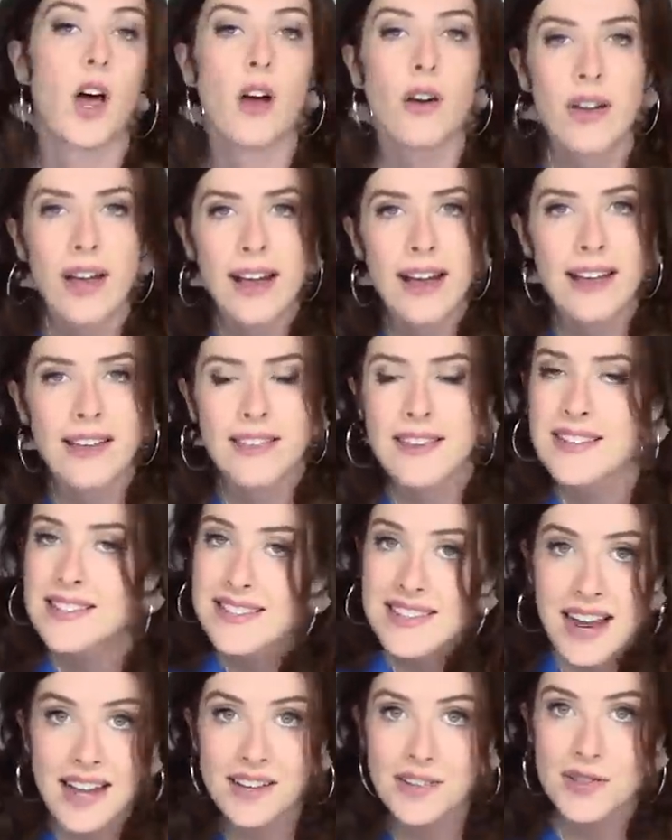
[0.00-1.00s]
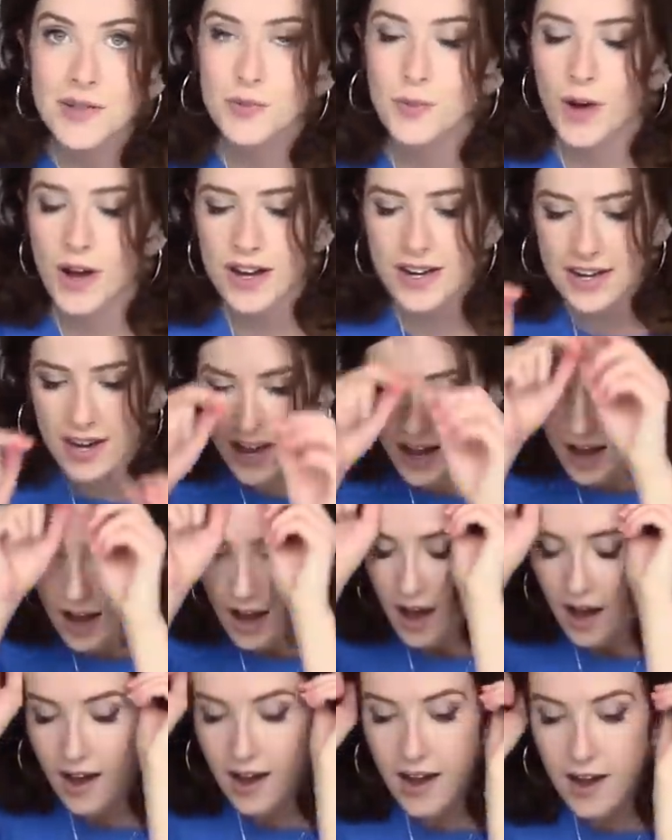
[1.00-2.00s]
Okay, this next one,
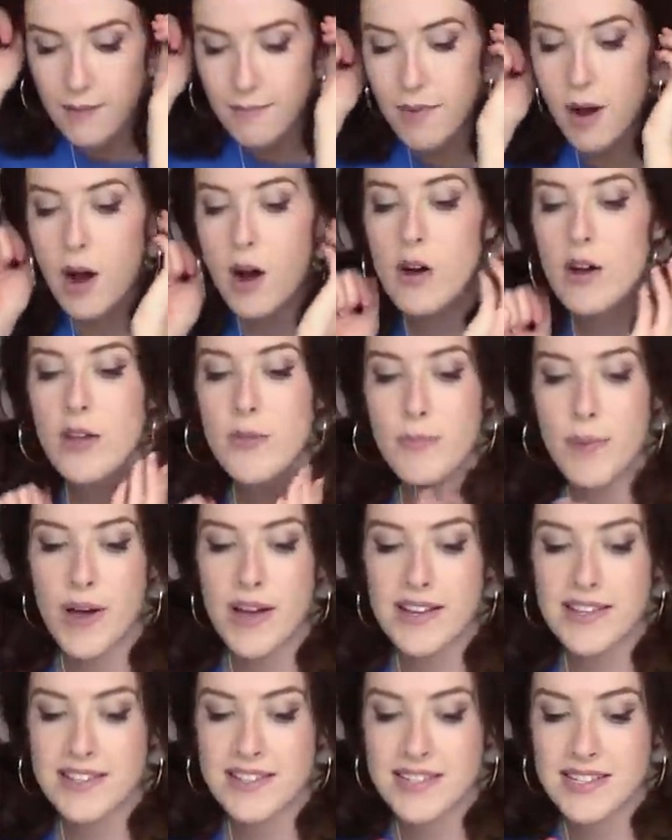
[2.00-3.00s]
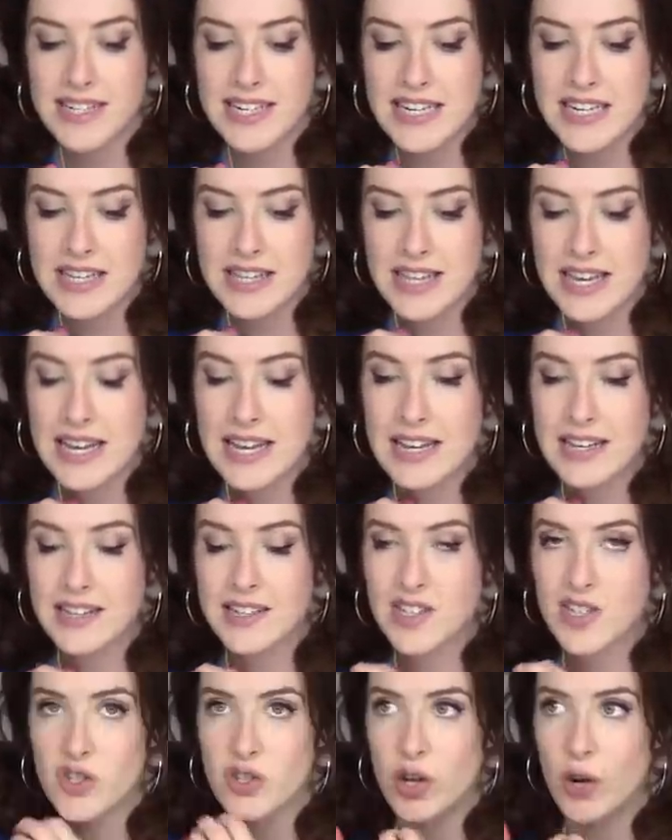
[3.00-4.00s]
um, I personally think
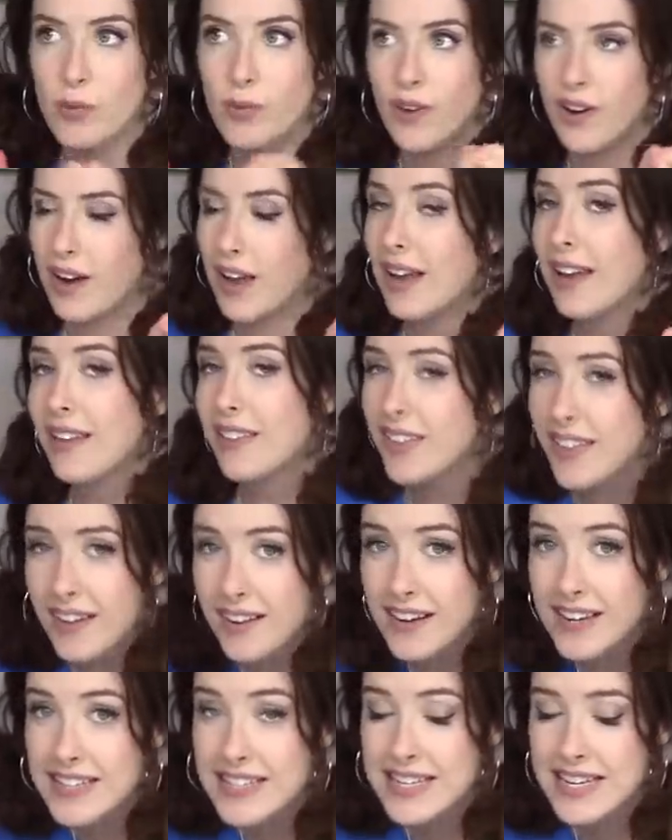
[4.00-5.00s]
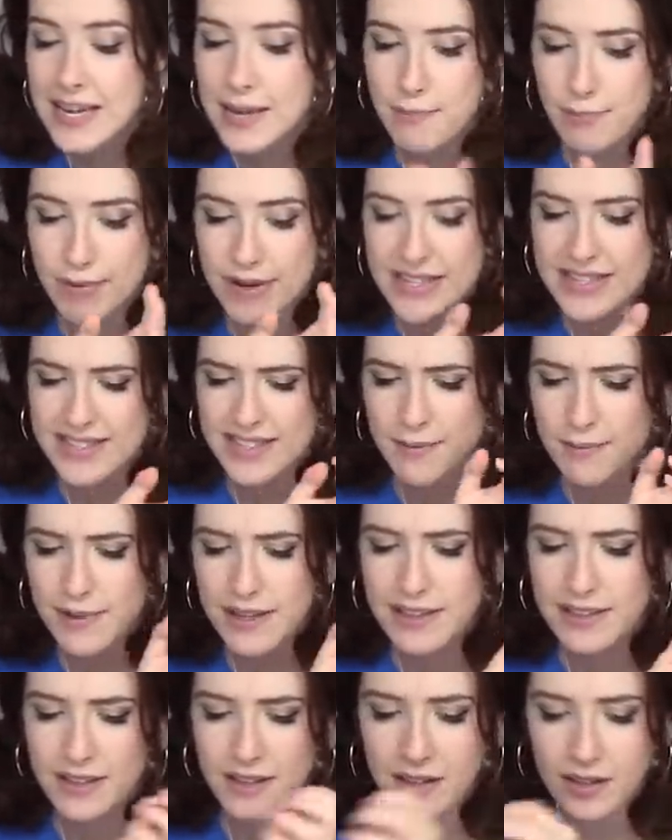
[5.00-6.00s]
don't like the idea, but it's
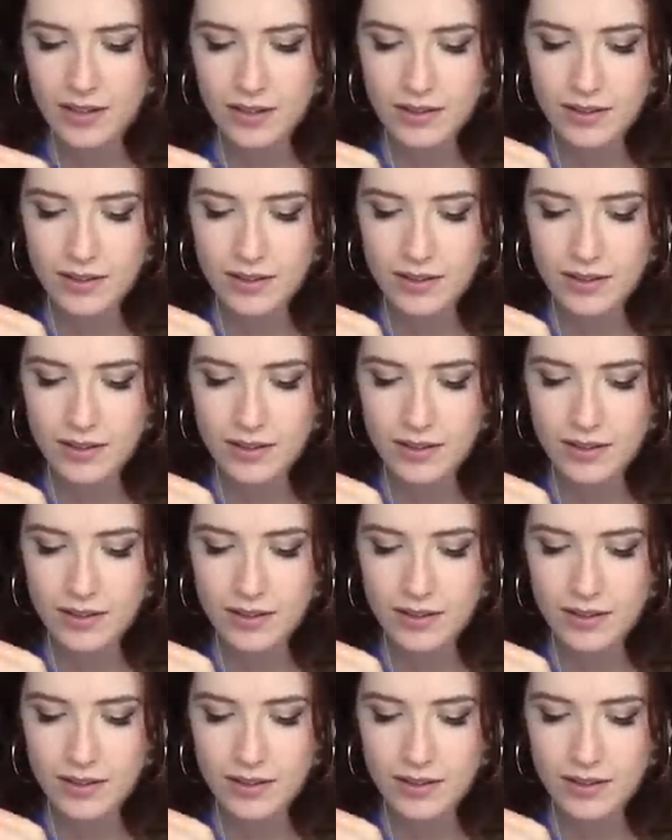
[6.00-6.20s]
something that